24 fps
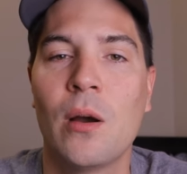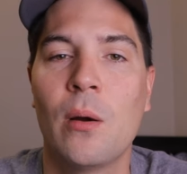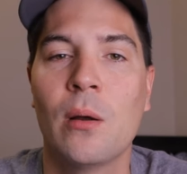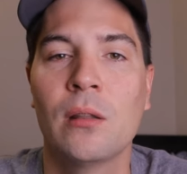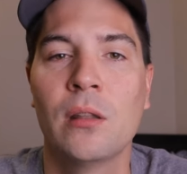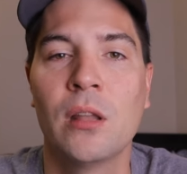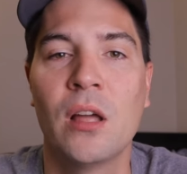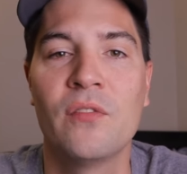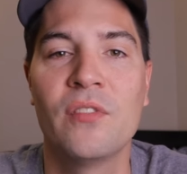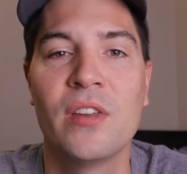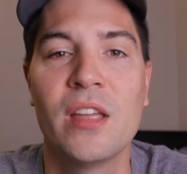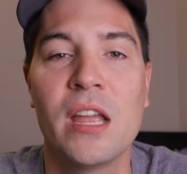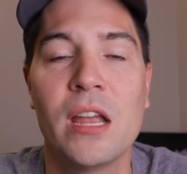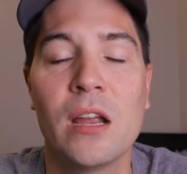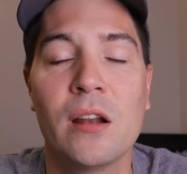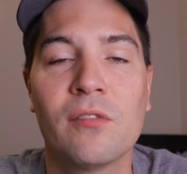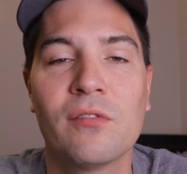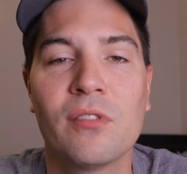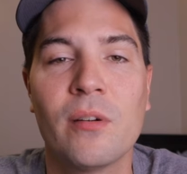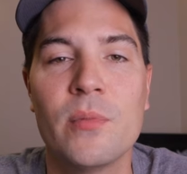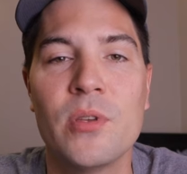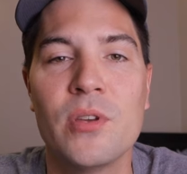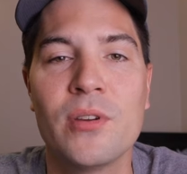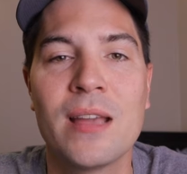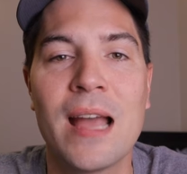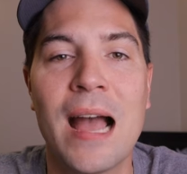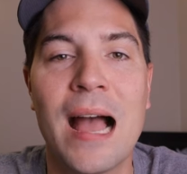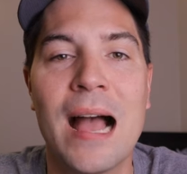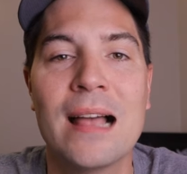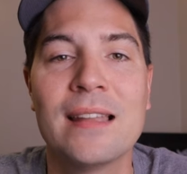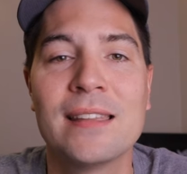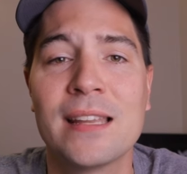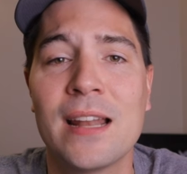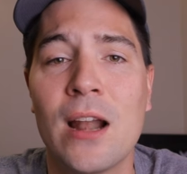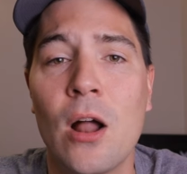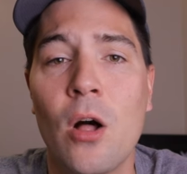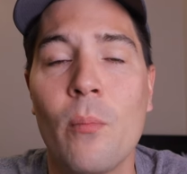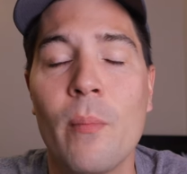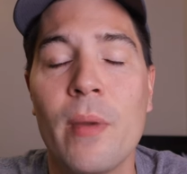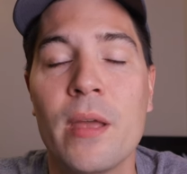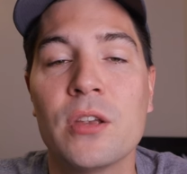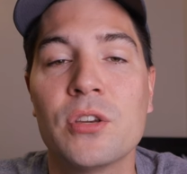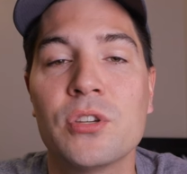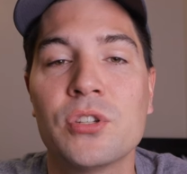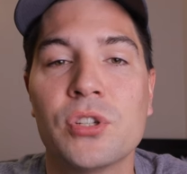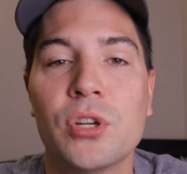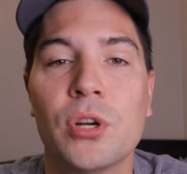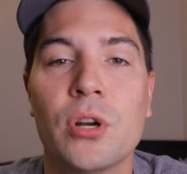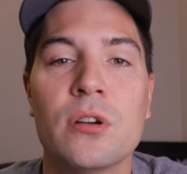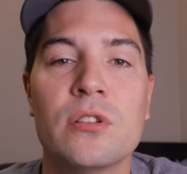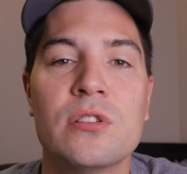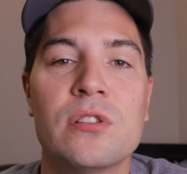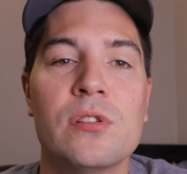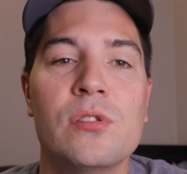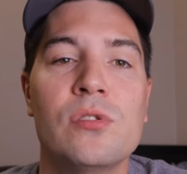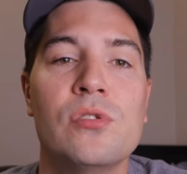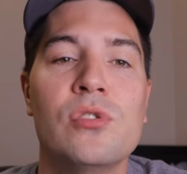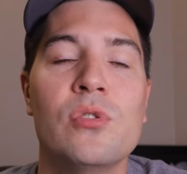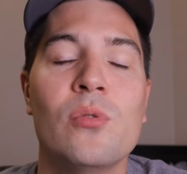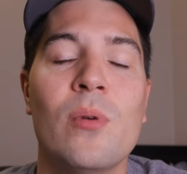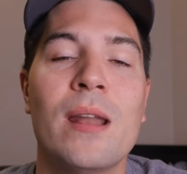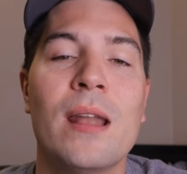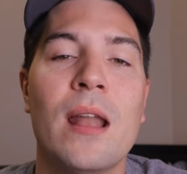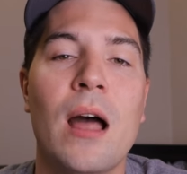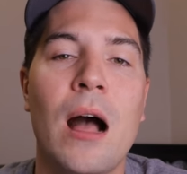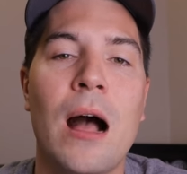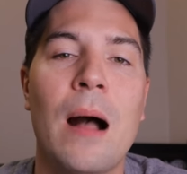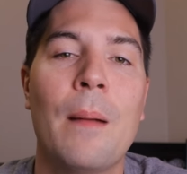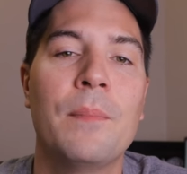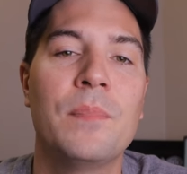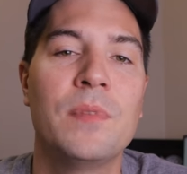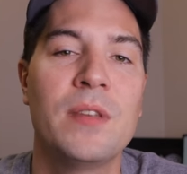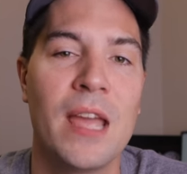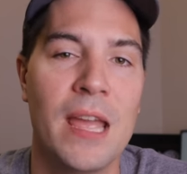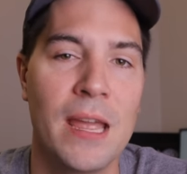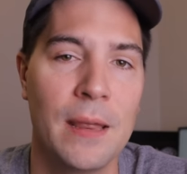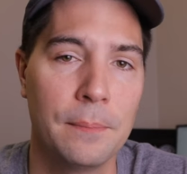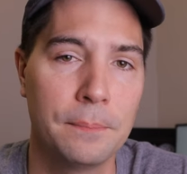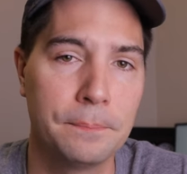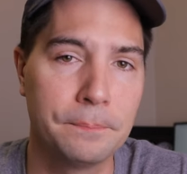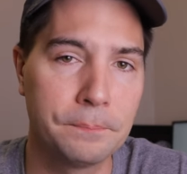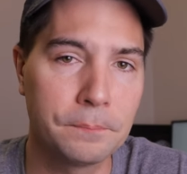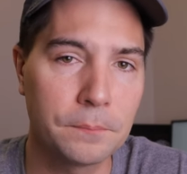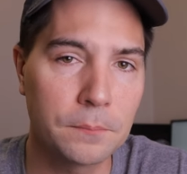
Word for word: I would love to hear from you guys, and I'll make sure to do an update